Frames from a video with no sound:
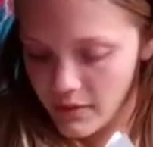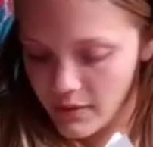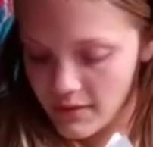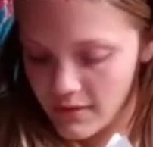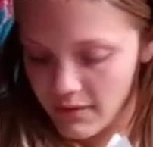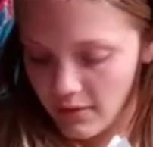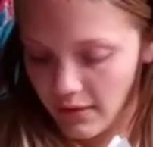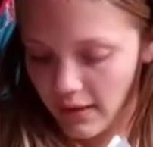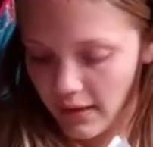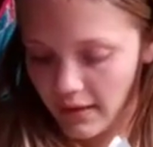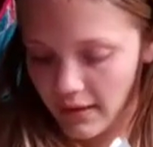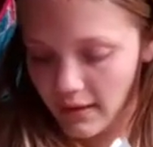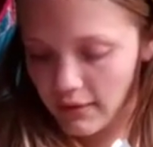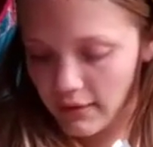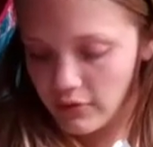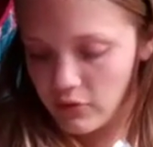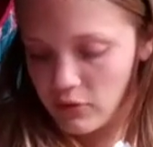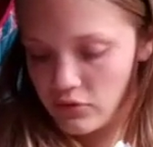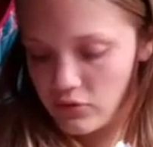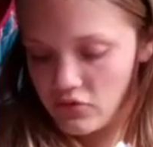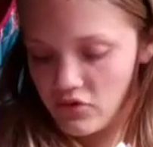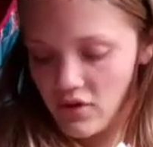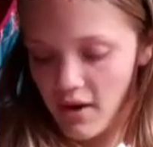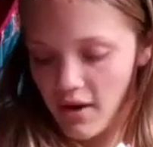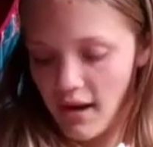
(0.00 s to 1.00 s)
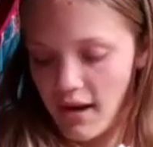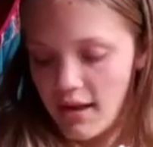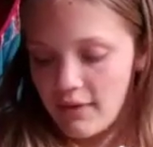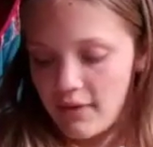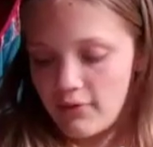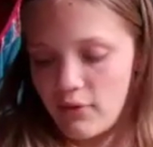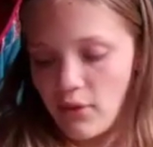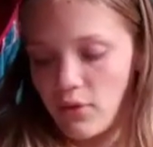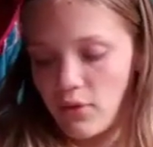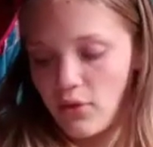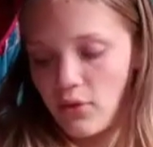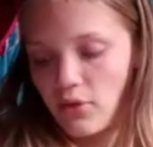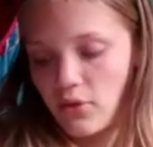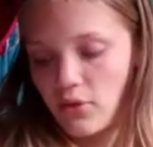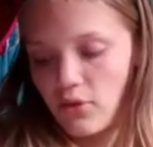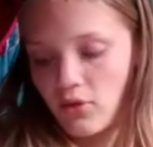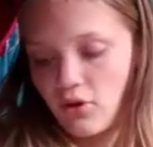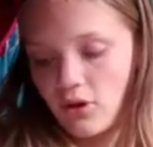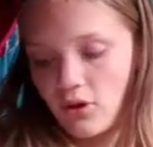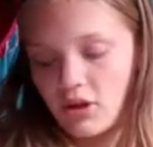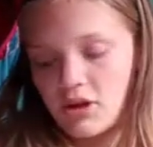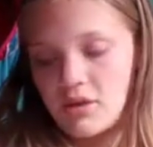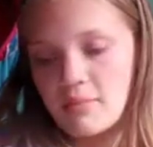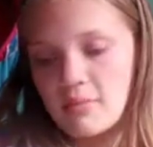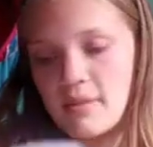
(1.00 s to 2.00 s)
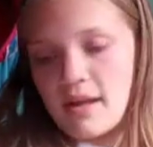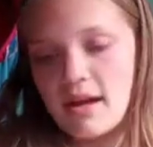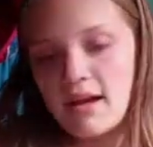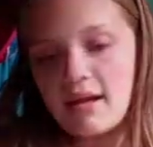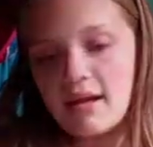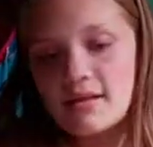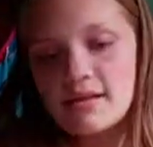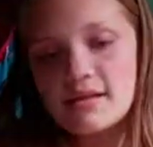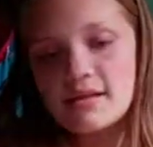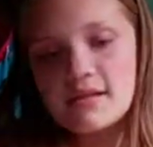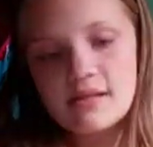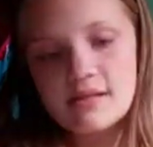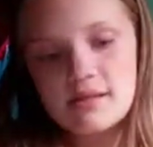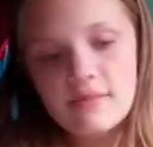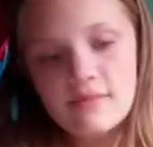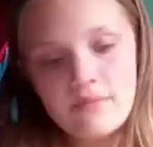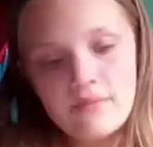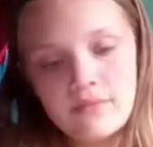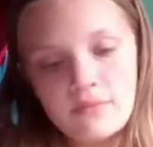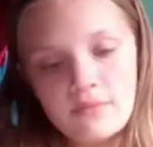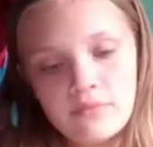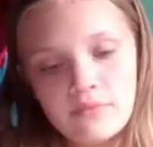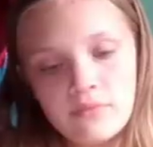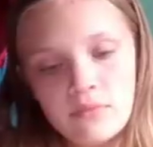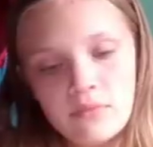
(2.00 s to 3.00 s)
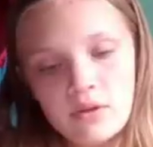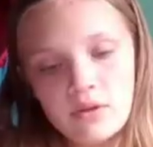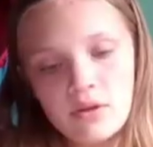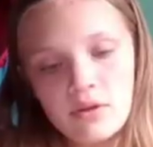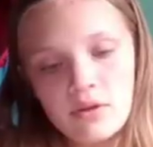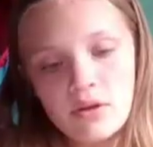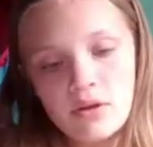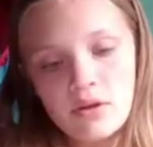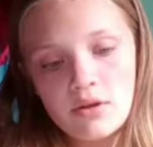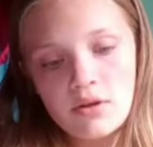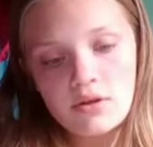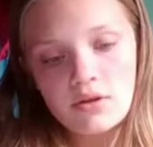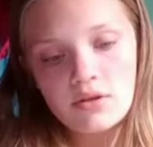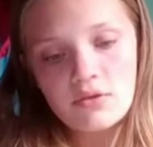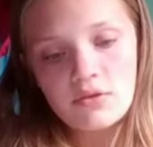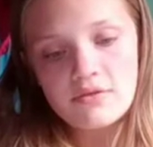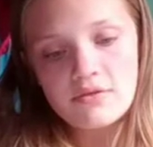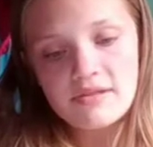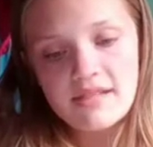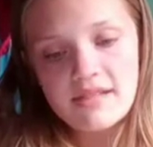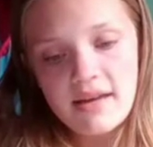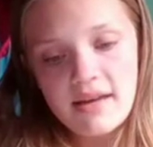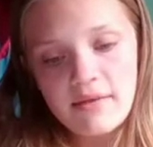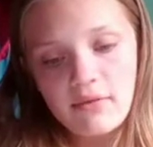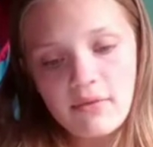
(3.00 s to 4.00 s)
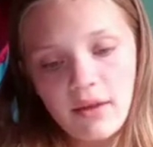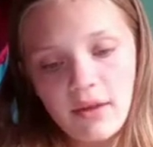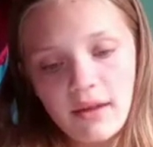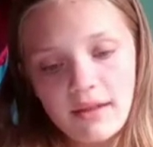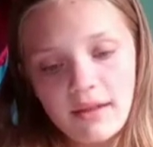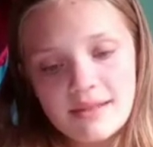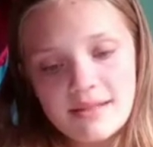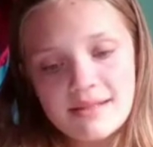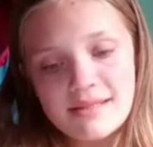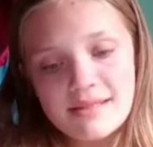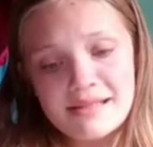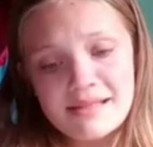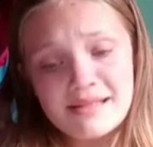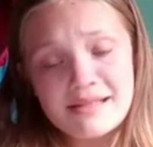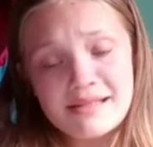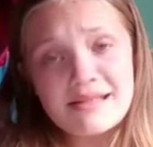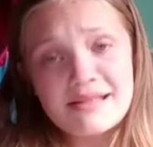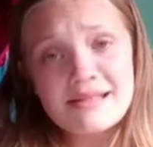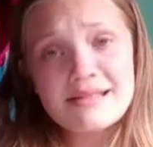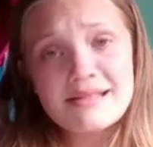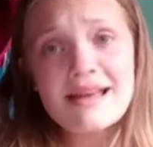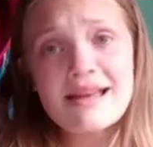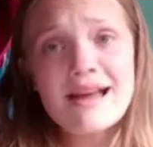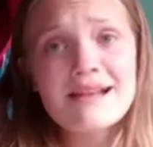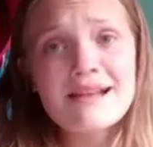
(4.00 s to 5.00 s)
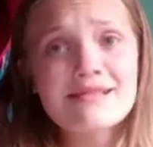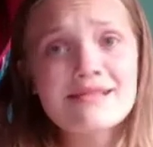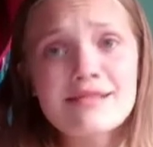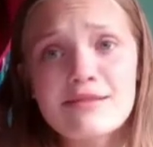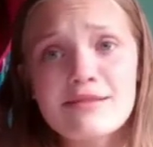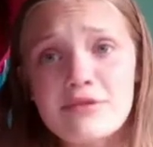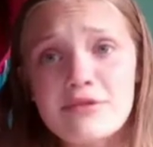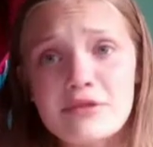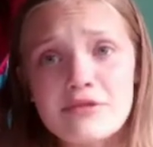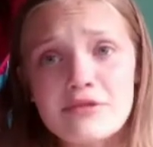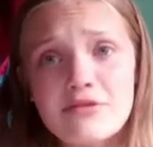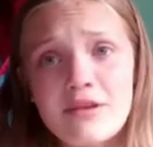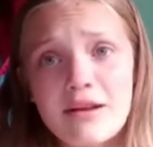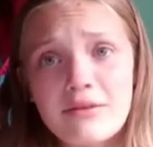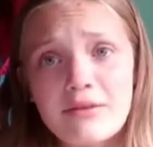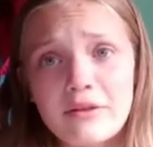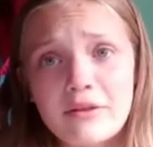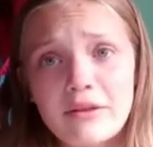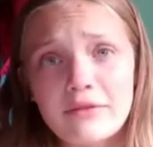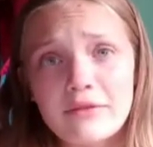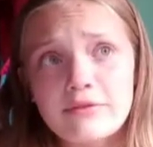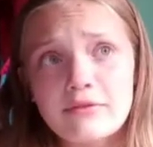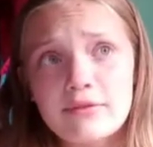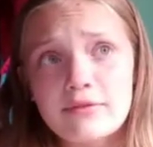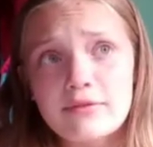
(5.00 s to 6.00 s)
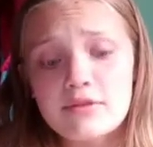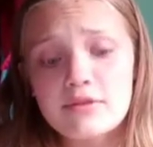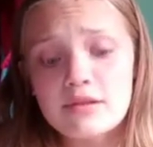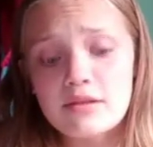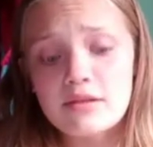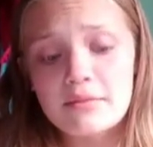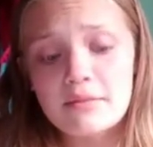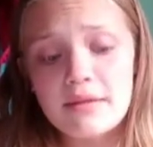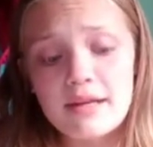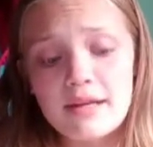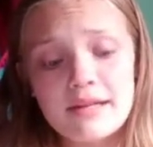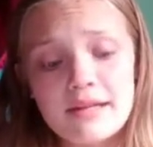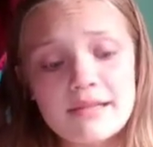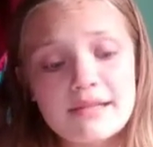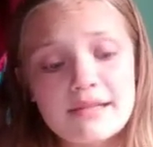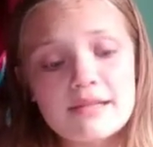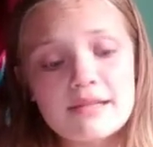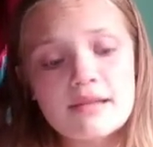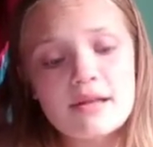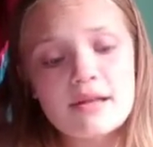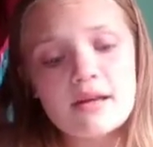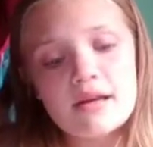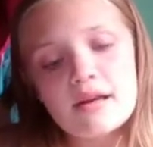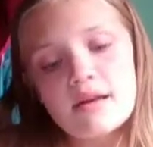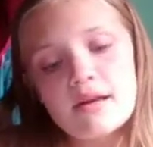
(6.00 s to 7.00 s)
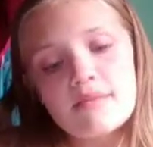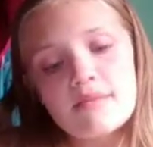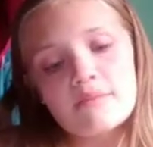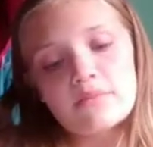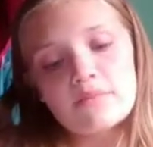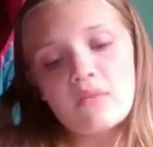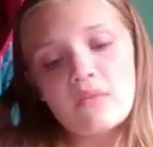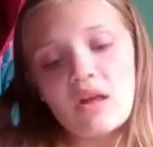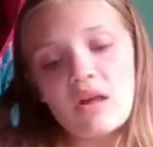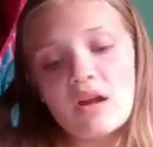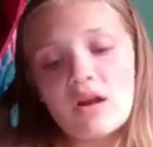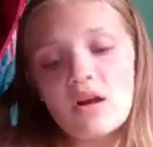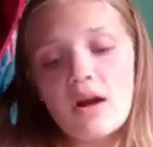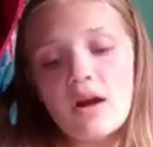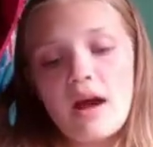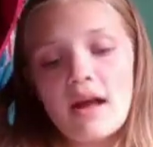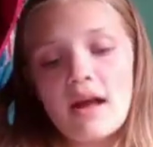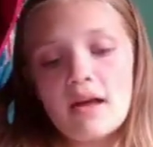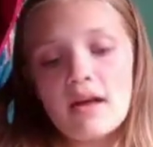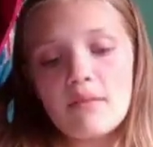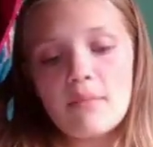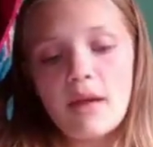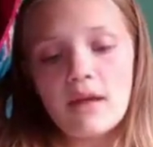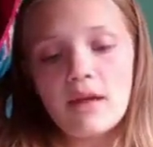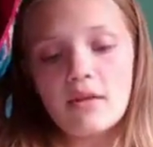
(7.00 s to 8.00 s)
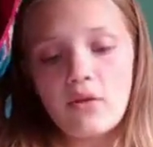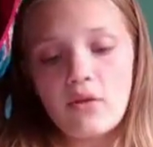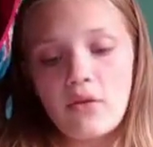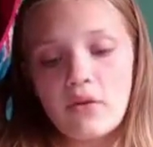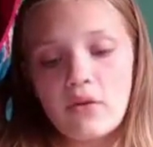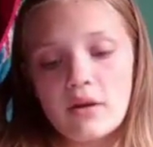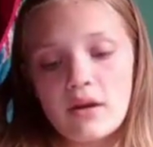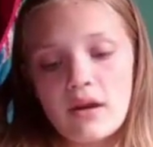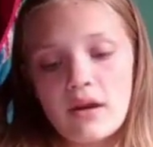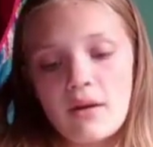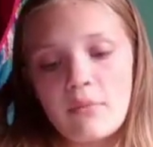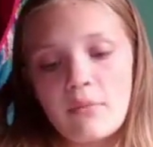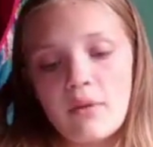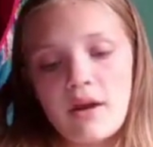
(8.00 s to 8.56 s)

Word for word: So like if you drive 30 minutes, you save like 60 cents. Actually, if you drive like 15 minutes. Later, I am at Logan and